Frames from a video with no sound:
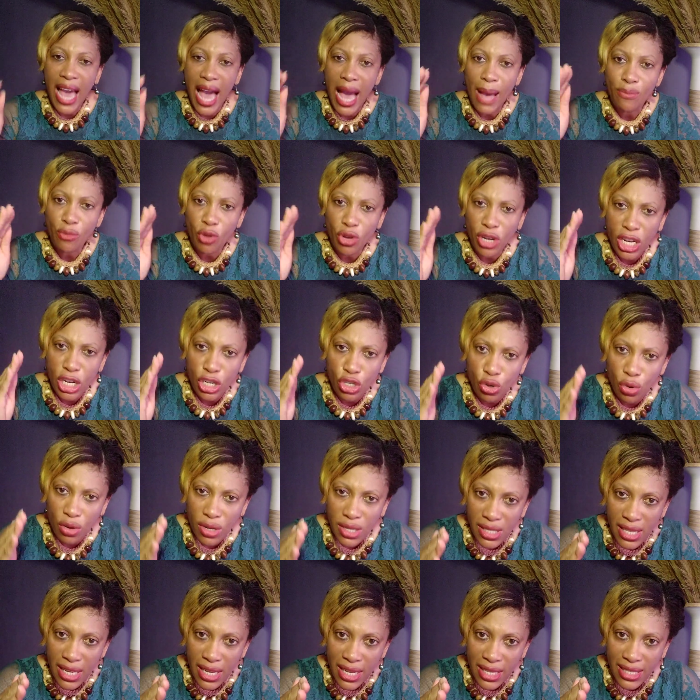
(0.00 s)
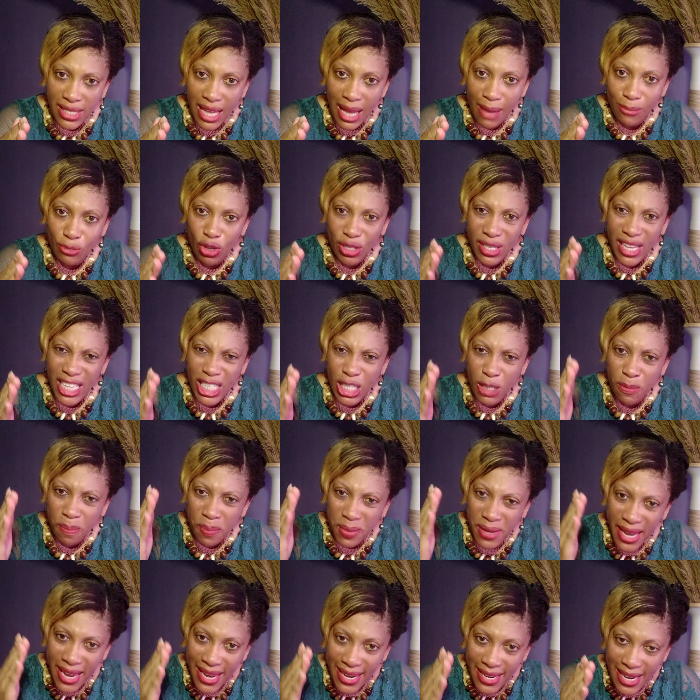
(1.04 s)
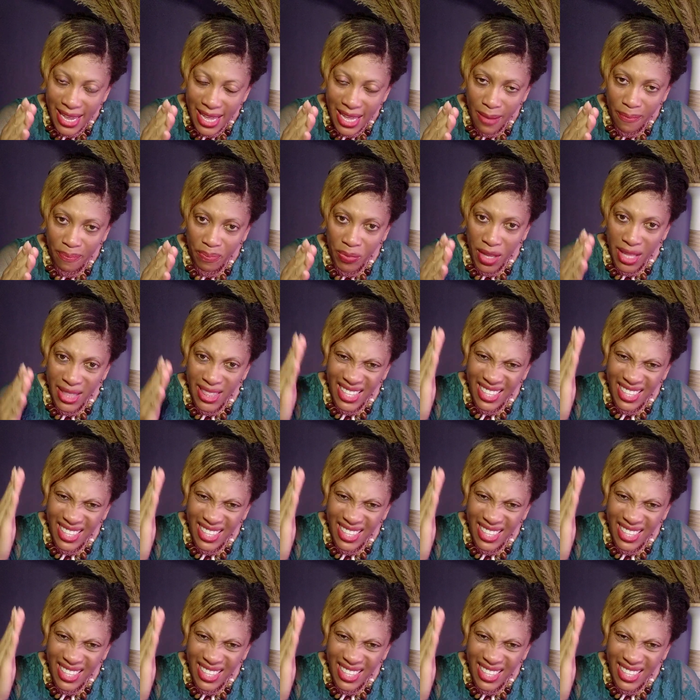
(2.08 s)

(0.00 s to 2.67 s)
I'm not endorsing it. I'm just explaining